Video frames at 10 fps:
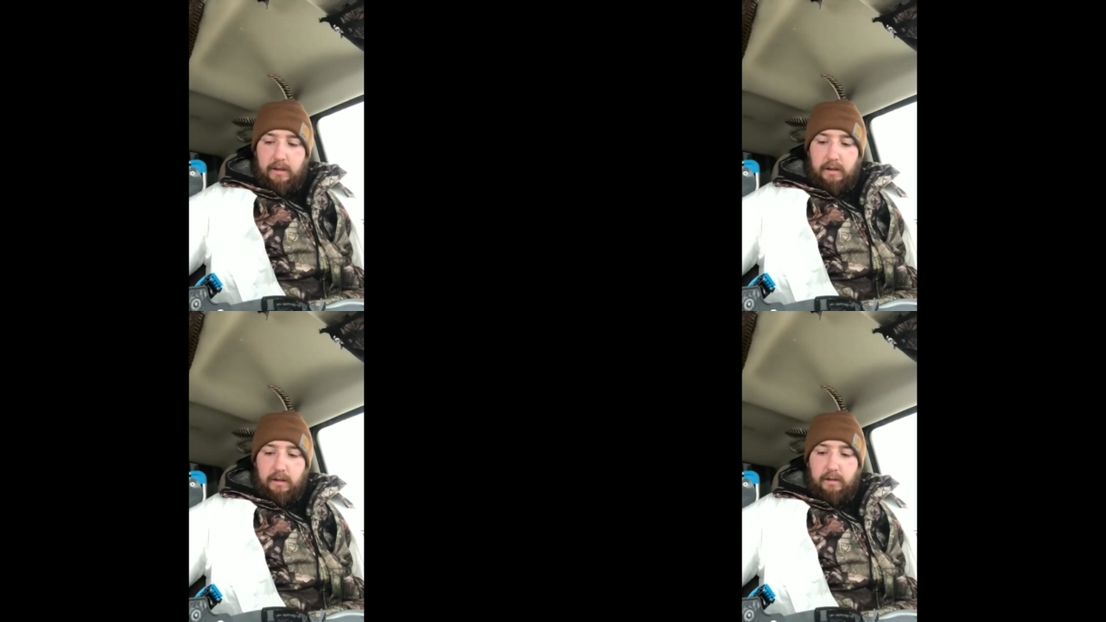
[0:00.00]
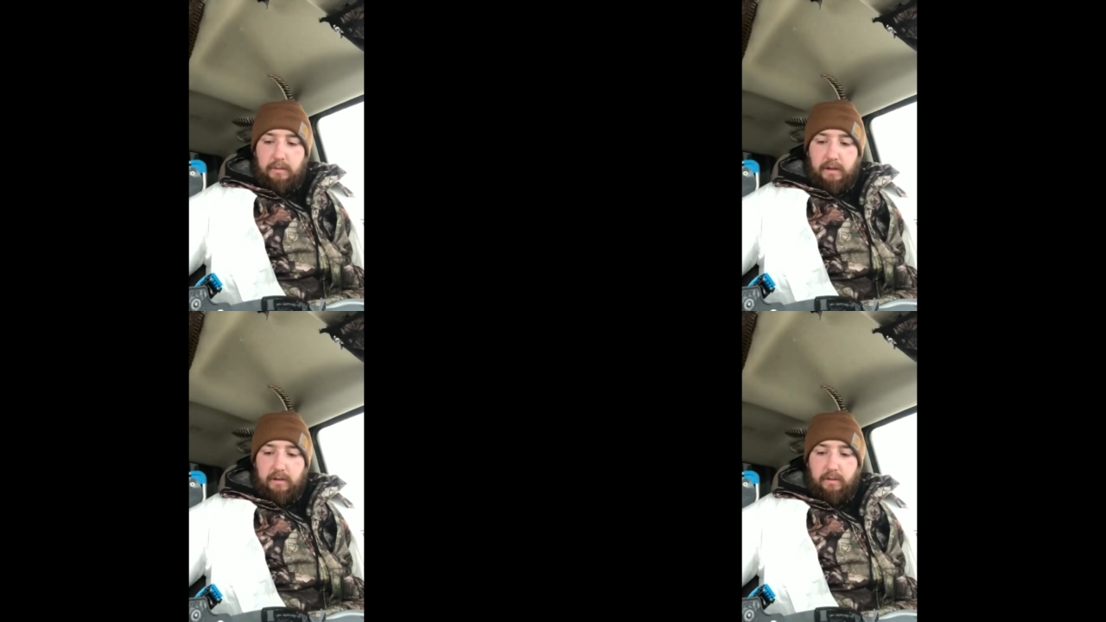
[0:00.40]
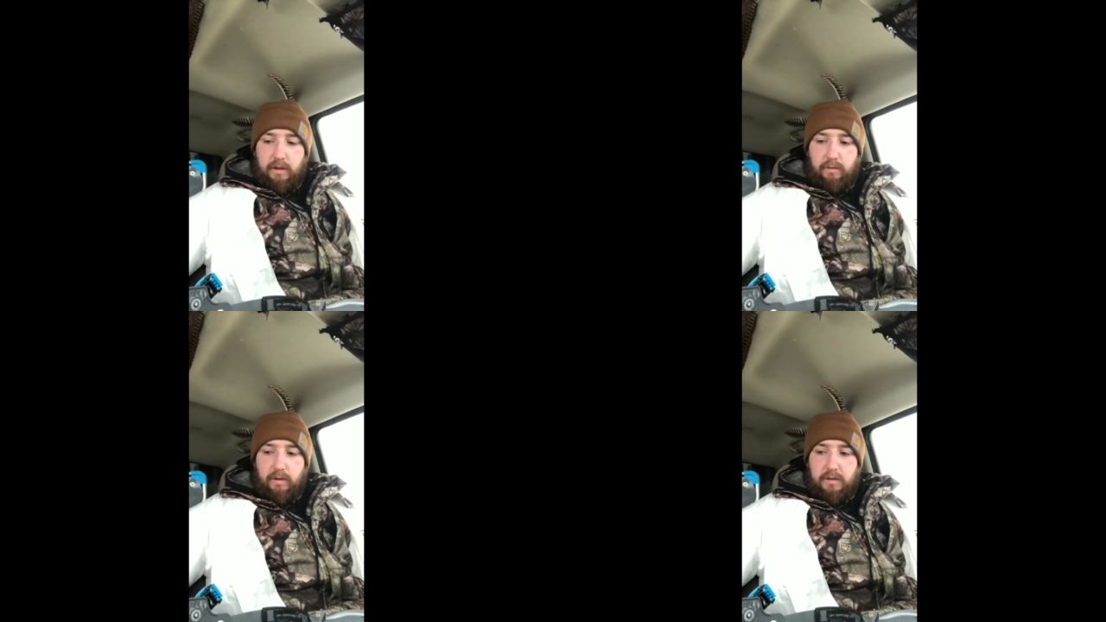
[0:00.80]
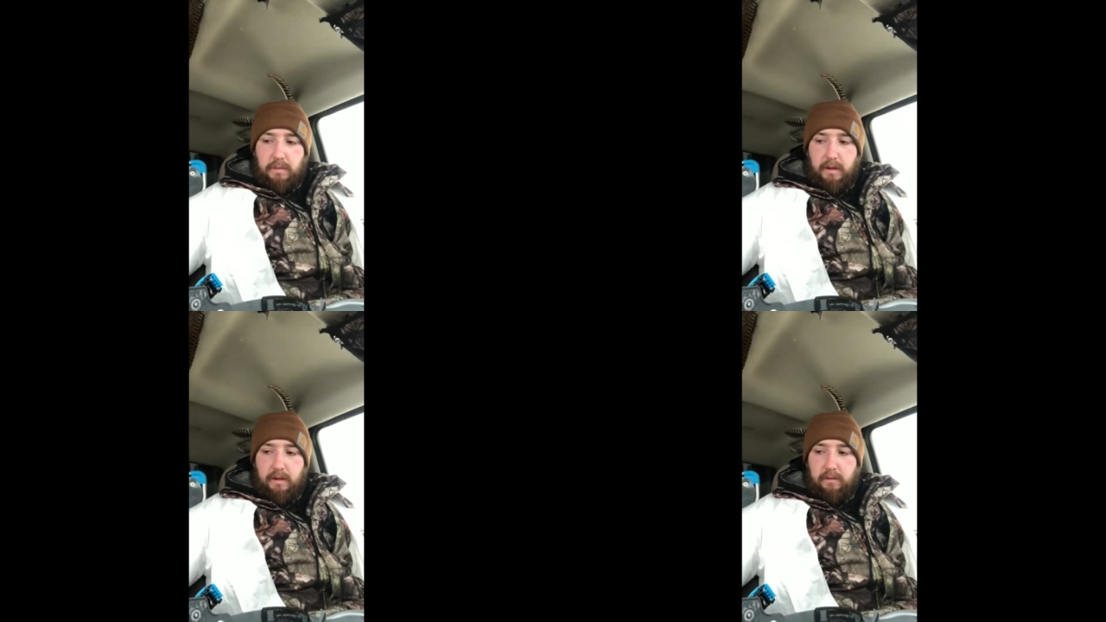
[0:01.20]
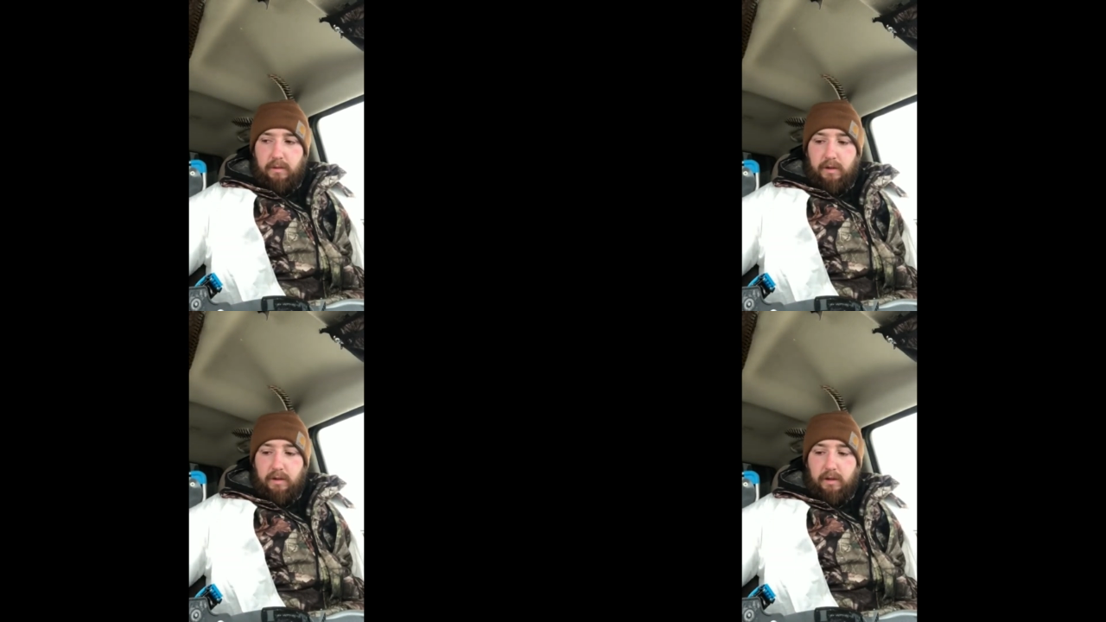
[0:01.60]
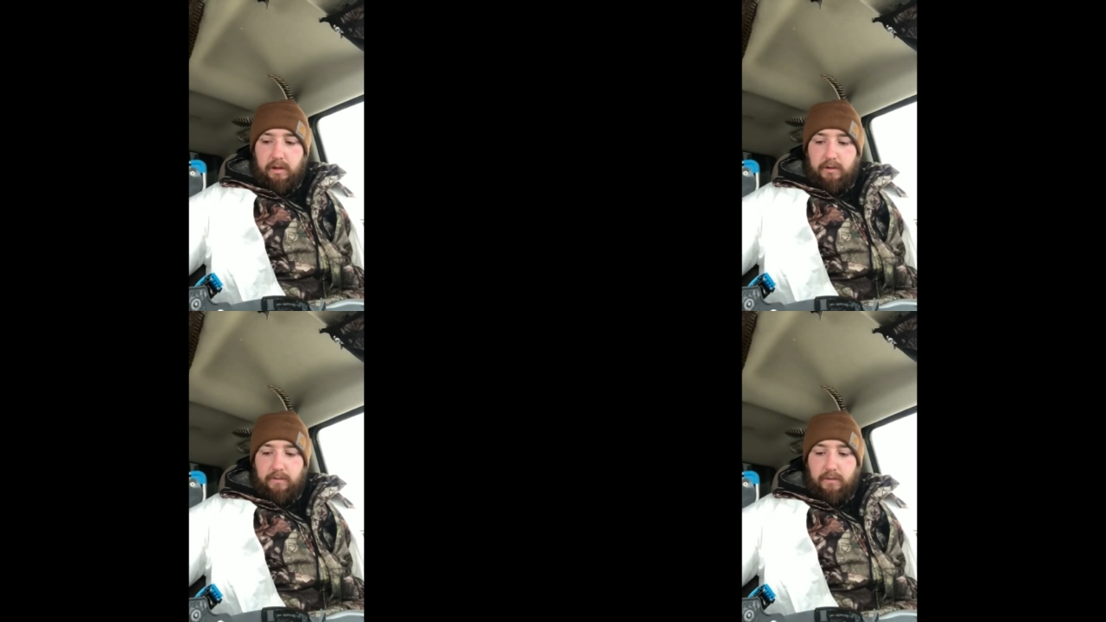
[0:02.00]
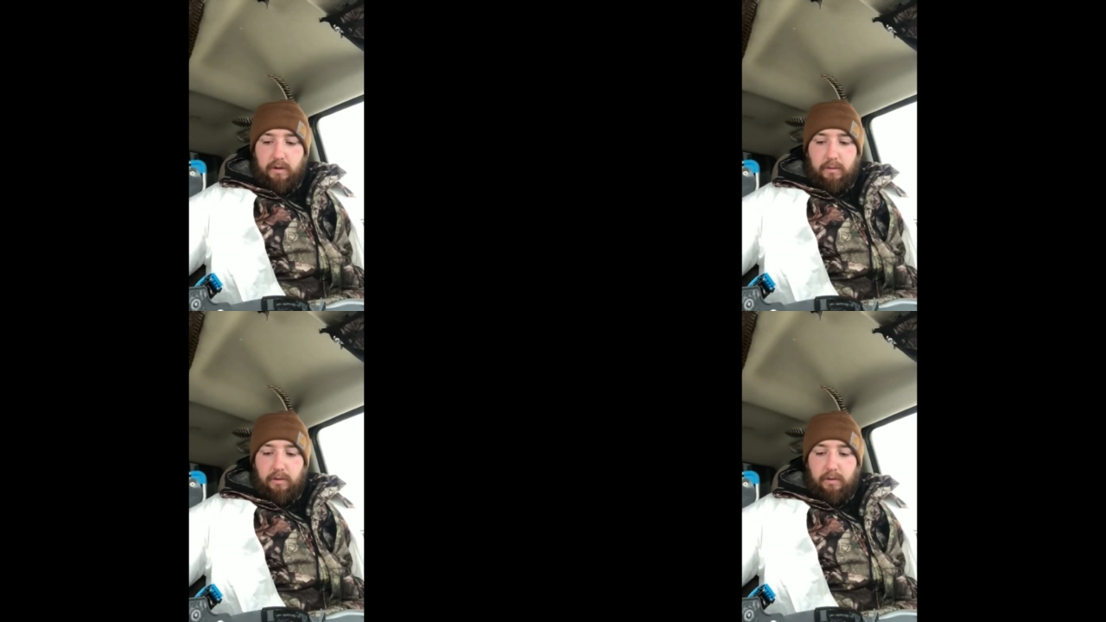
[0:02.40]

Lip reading: It all depends on what you want to spend and what you're going to use them for.